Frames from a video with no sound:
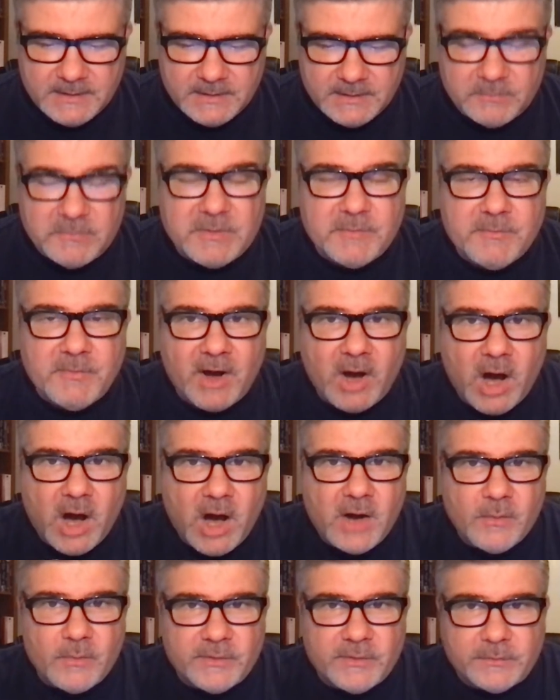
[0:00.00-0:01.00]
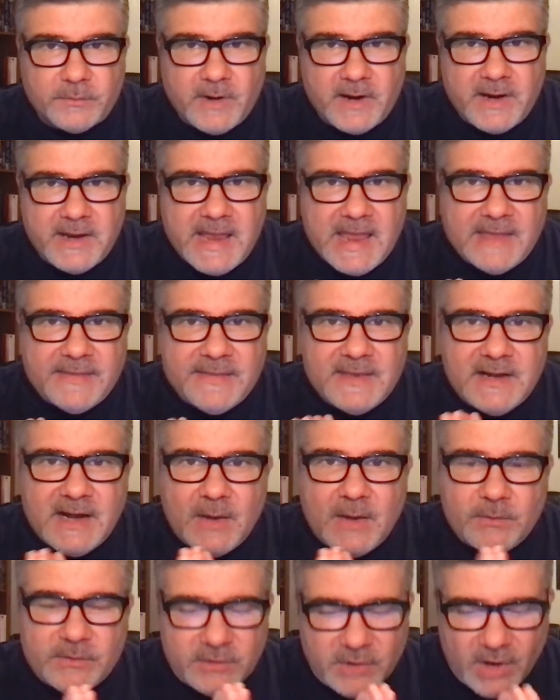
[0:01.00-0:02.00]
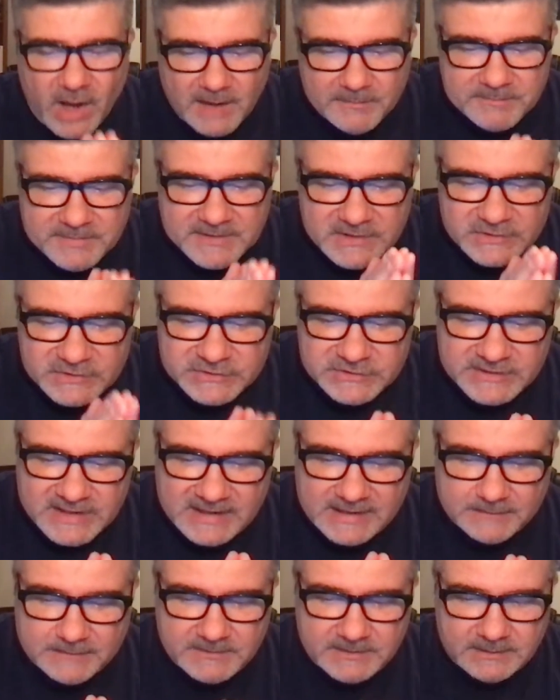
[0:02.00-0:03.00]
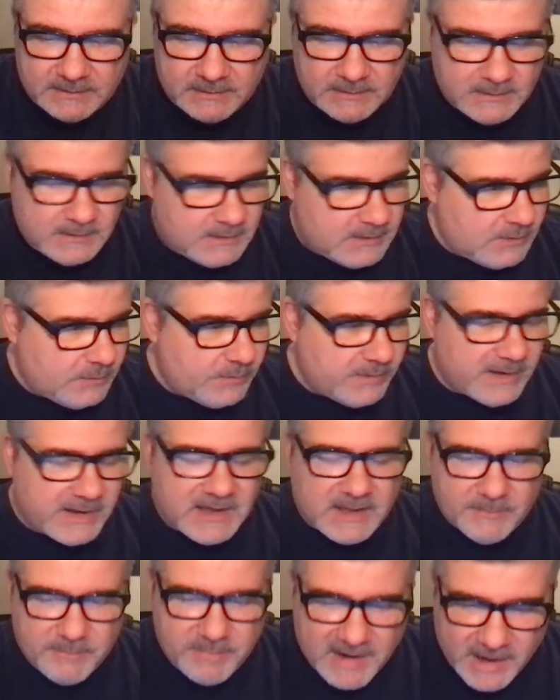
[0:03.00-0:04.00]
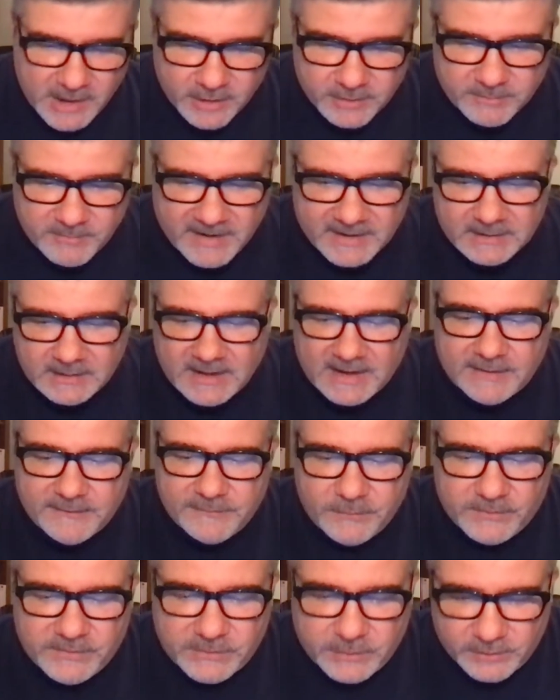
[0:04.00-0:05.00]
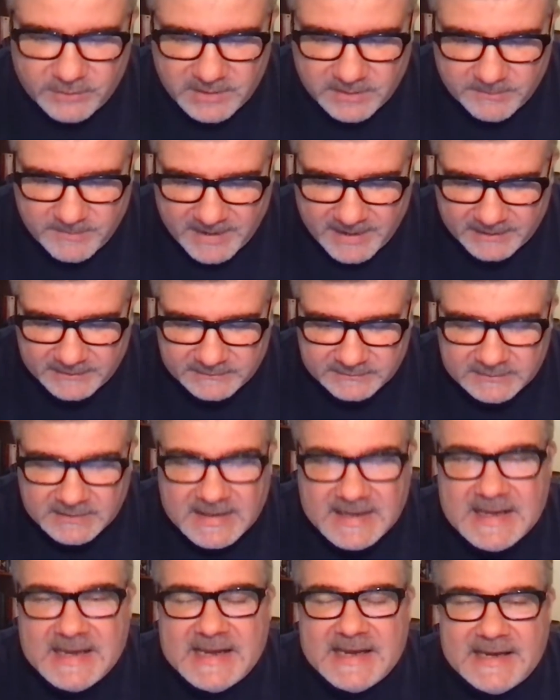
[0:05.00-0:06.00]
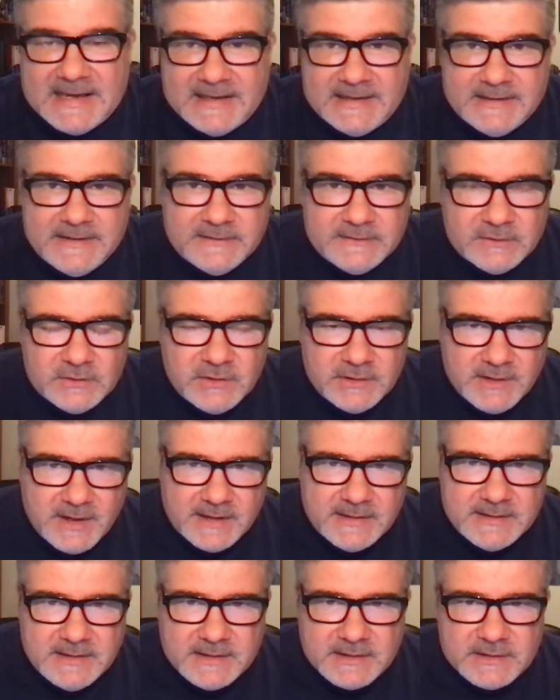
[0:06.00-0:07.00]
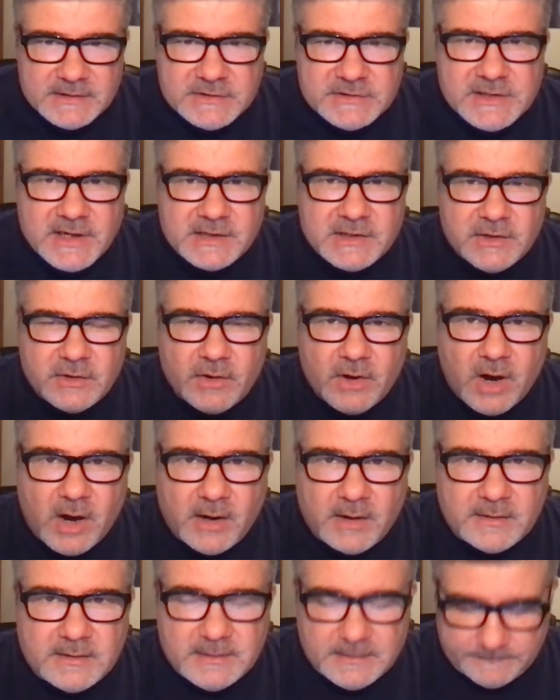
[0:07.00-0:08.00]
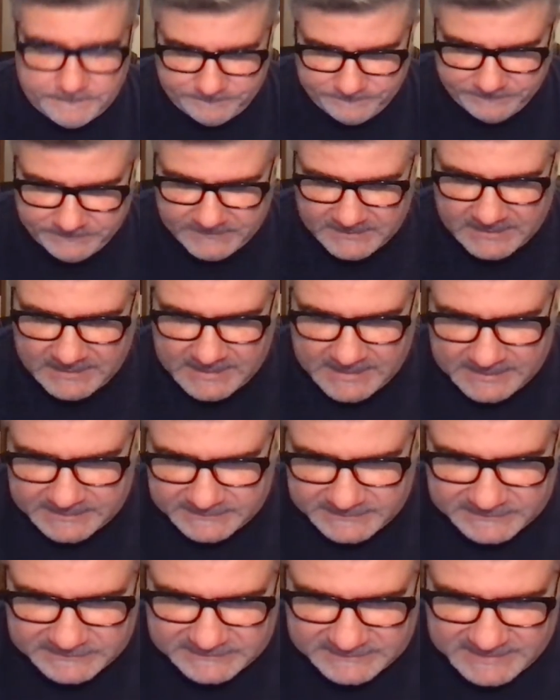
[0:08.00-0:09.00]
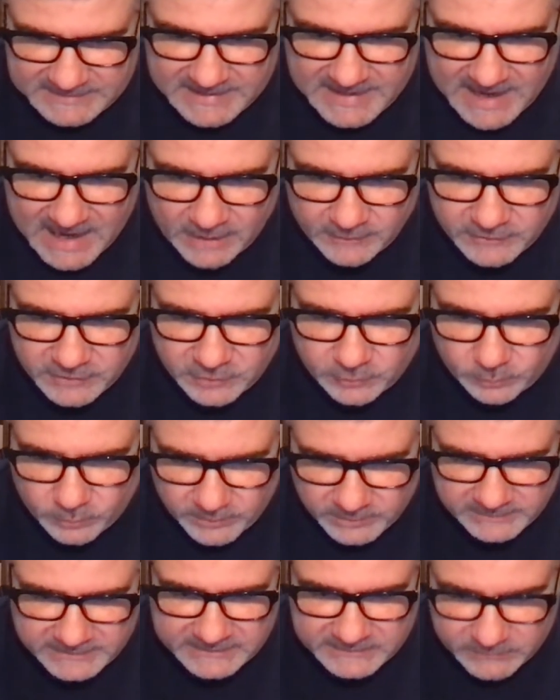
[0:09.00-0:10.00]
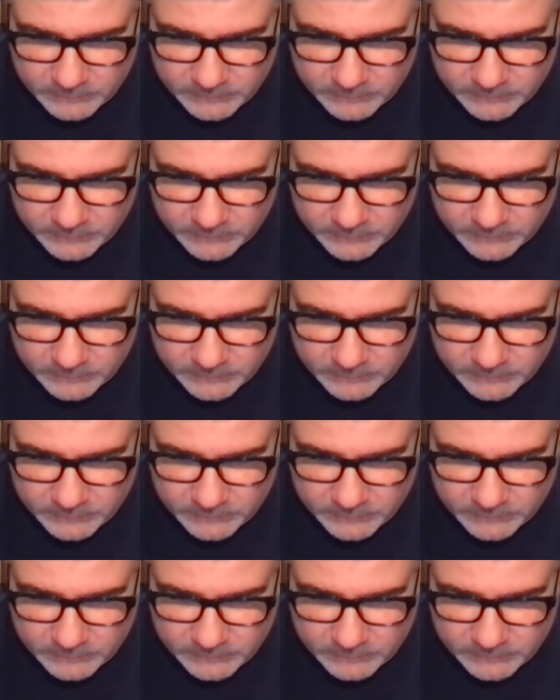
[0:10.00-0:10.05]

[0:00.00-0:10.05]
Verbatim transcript: I mean my heart was right, and then I would not be ashamed when I compared my life with your commands. It is a good idea to check your heart to see how you're really